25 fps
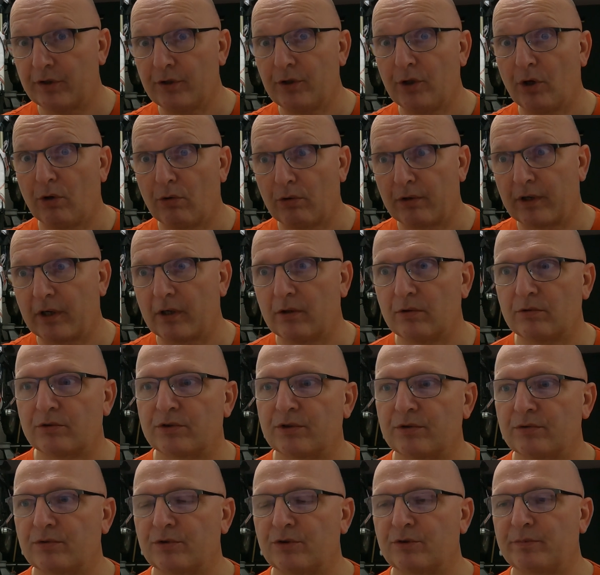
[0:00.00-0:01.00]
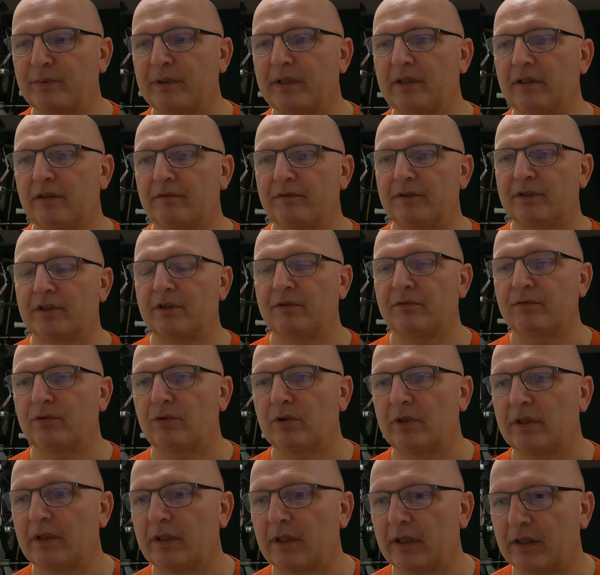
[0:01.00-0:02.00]
old load, so to speak, the
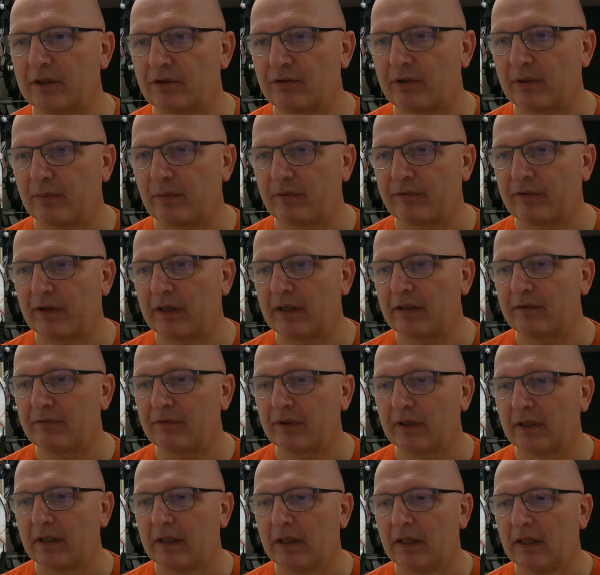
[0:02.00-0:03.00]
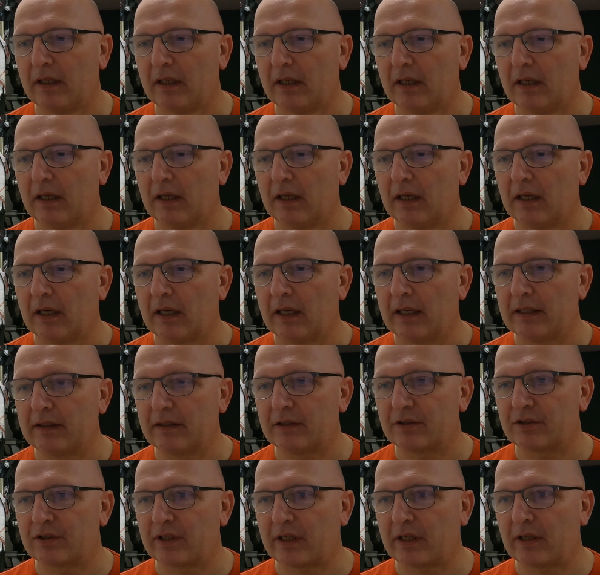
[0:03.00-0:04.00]
Vithavuori N555. And
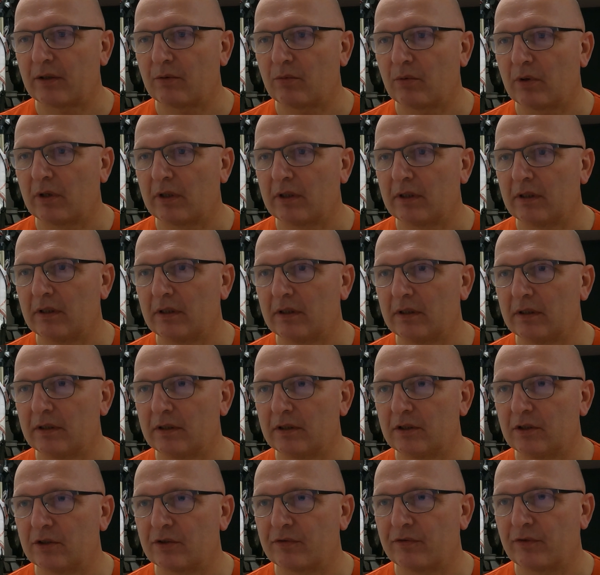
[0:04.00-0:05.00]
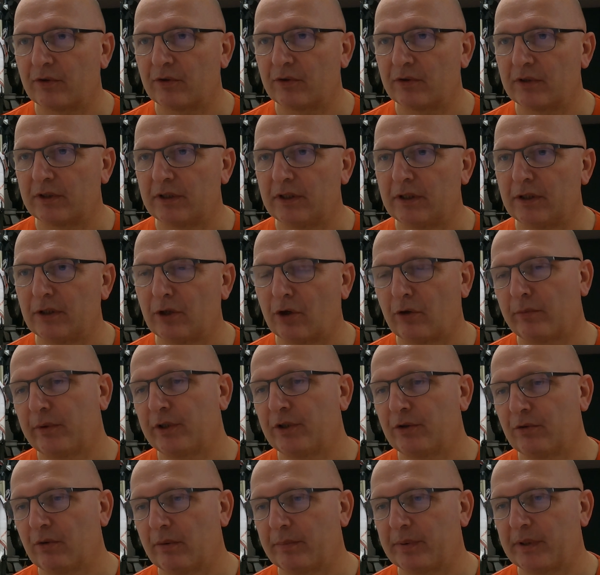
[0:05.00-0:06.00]
the second one is for the Norma
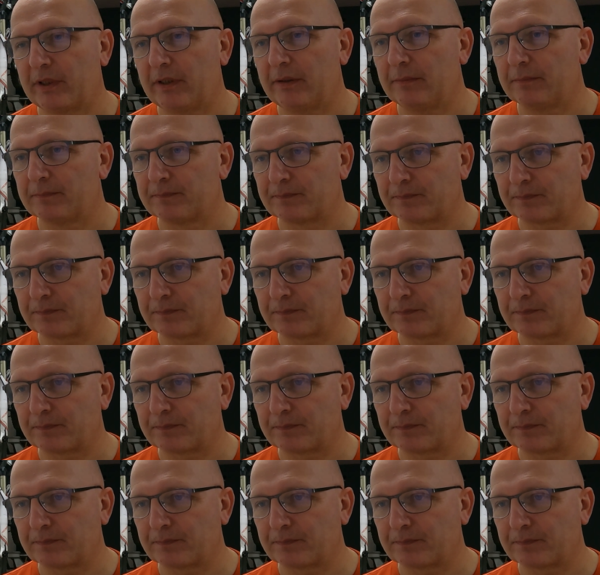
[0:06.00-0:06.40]
URP.